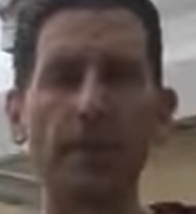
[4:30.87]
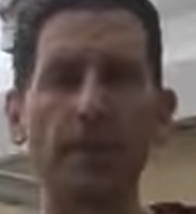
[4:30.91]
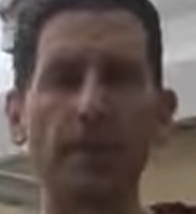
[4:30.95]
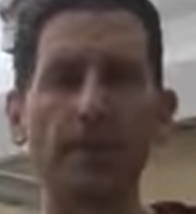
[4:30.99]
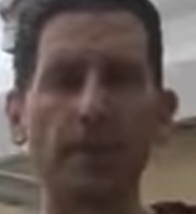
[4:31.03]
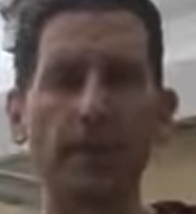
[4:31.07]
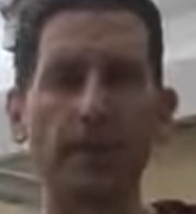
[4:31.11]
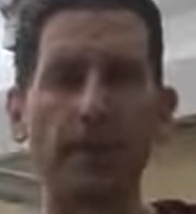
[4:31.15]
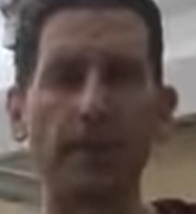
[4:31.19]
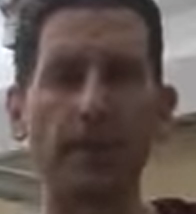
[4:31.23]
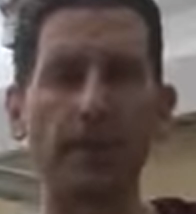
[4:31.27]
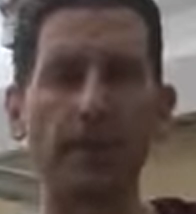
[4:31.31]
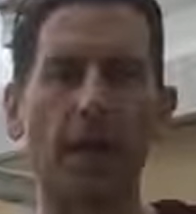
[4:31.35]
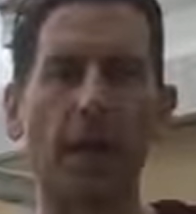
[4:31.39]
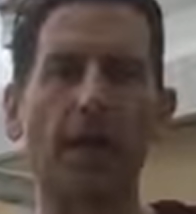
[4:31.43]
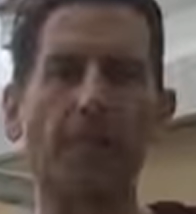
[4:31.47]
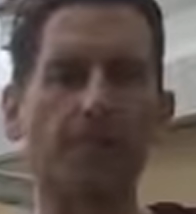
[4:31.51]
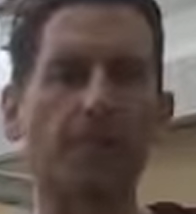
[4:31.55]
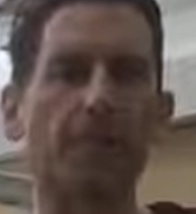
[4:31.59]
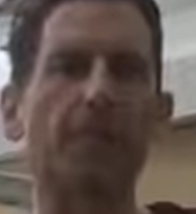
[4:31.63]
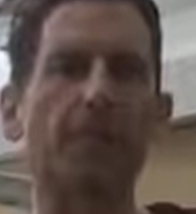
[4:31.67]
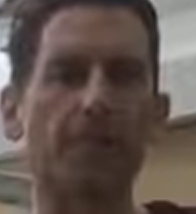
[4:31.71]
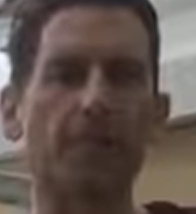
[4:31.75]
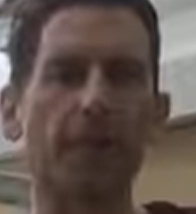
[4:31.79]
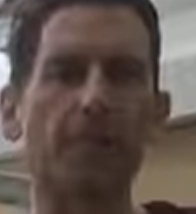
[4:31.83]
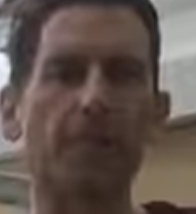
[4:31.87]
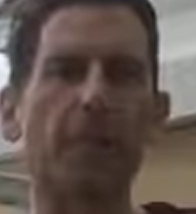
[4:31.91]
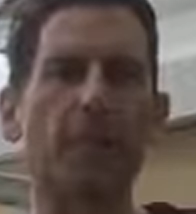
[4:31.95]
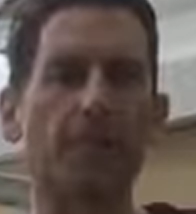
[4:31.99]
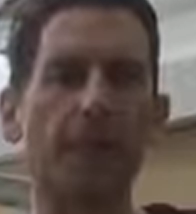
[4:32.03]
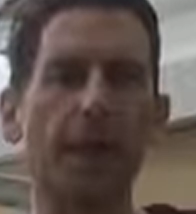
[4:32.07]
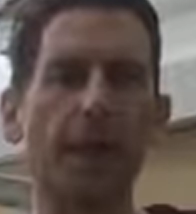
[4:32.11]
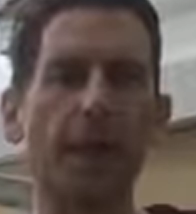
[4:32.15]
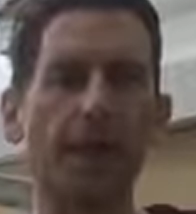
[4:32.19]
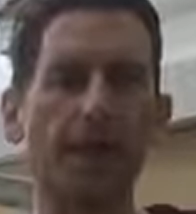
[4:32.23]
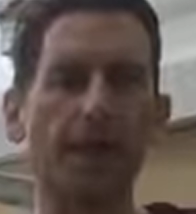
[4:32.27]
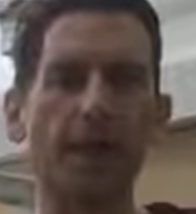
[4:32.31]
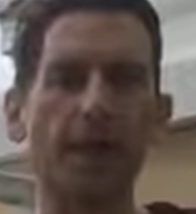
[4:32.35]
I'll typically
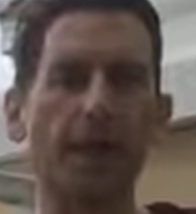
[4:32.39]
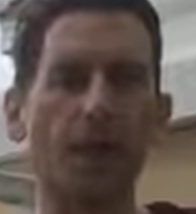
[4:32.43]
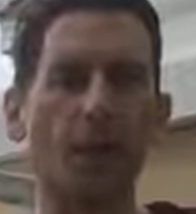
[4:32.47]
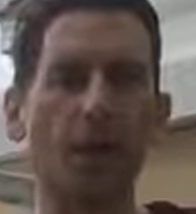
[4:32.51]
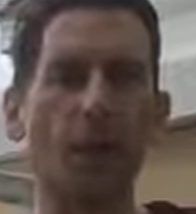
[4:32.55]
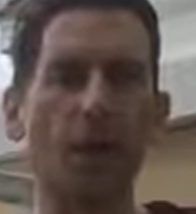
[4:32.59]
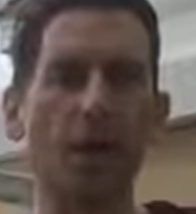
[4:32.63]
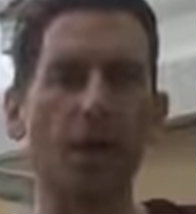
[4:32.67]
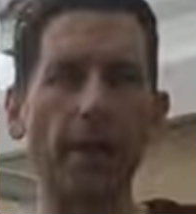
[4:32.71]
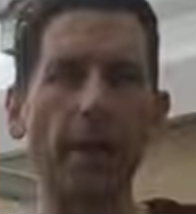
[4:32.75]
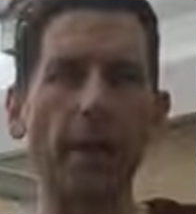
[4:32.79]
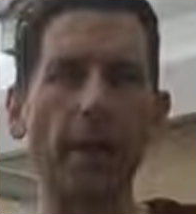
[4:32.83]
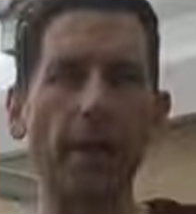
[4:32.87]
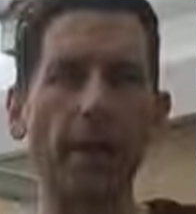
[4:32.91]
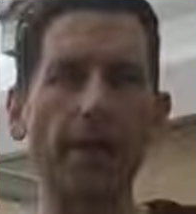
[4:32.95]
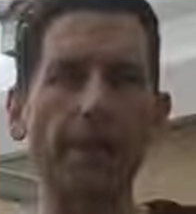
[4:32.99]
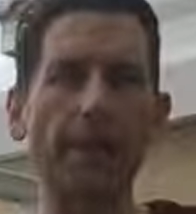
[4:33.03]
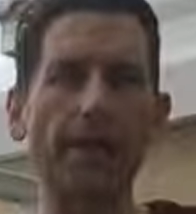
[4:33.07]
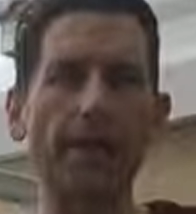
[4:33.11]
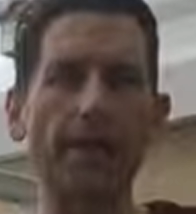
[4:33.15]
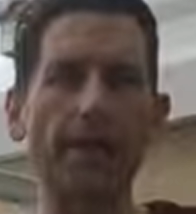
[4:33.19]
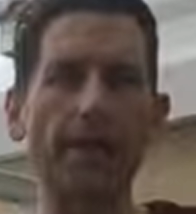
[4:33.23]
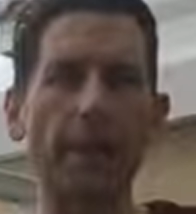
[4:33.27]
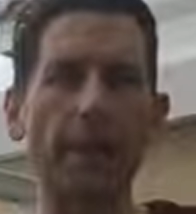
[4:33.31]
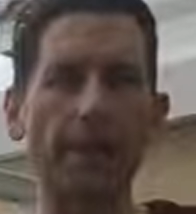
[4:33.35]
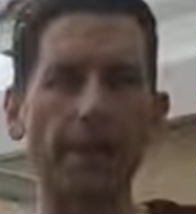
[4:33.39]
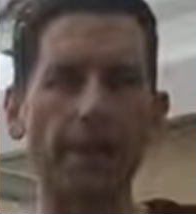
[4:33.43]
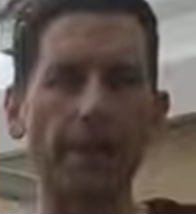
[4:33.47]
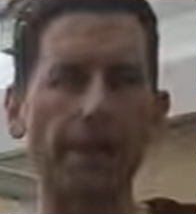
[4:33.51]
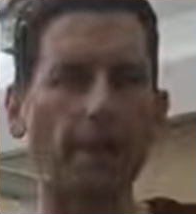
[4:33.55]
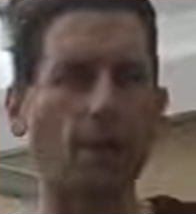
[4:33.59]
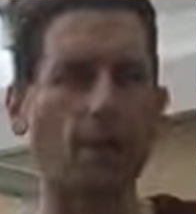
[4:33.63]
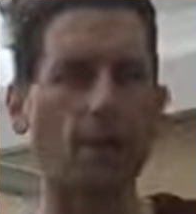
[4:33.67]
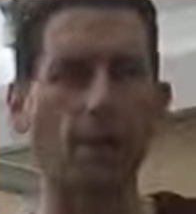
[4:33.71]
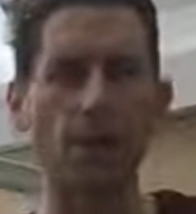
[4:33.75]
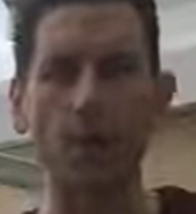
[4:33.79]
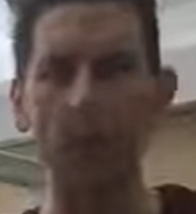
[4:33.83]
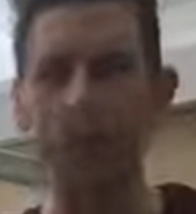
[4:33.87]
get it in the 180s,
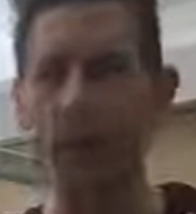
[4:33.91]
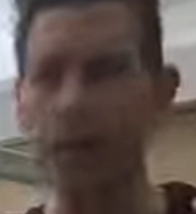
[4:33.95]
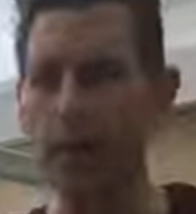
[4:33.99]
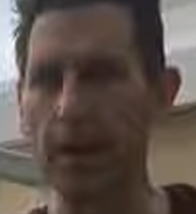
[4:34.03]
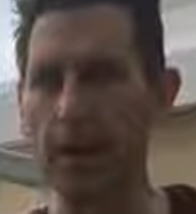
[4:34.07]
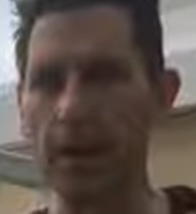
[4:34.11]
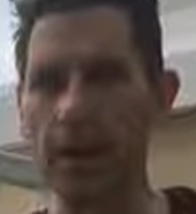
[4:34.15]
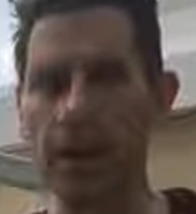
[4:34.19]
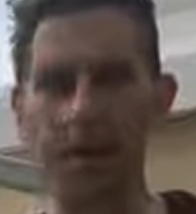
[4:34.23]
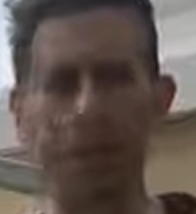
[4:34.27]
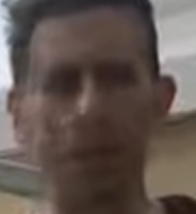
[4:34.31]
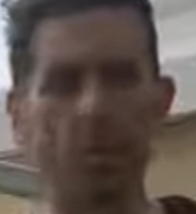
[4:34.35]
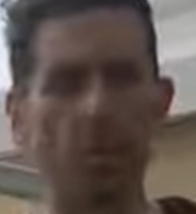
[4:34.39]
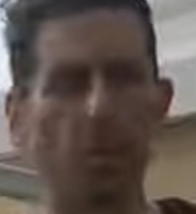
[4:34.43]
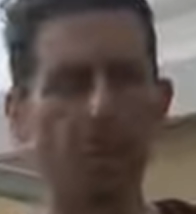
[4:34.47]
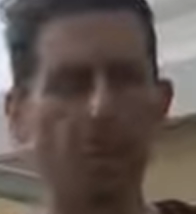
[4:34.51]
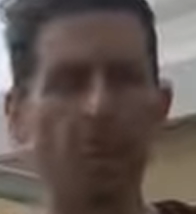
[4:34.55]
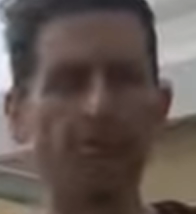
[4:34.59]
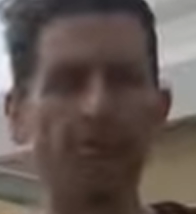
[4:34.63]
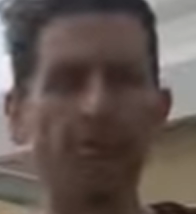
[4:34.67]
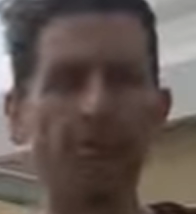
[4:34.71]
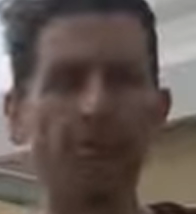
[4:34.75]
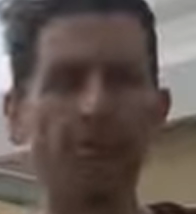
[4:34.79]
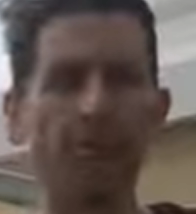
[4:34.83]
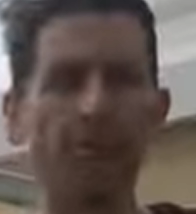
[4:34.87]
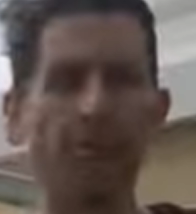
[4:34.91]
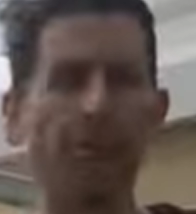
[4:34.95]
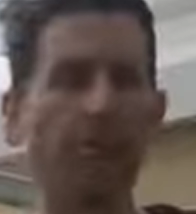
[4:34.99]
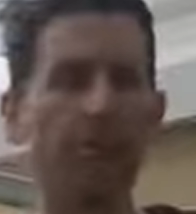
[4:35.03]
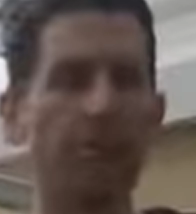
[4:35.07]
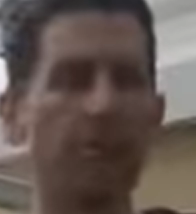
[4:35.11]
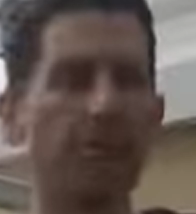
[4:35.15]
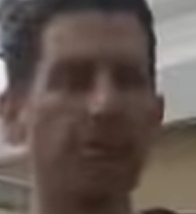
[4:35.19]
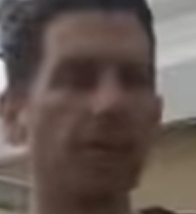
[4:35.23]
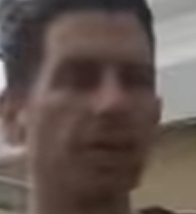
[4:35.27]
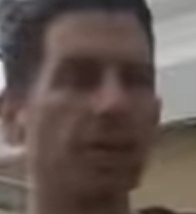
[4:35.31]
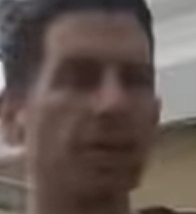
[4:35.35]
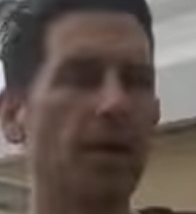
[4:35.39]
180,
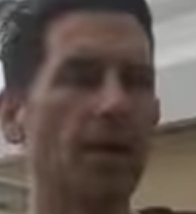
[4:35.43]
185,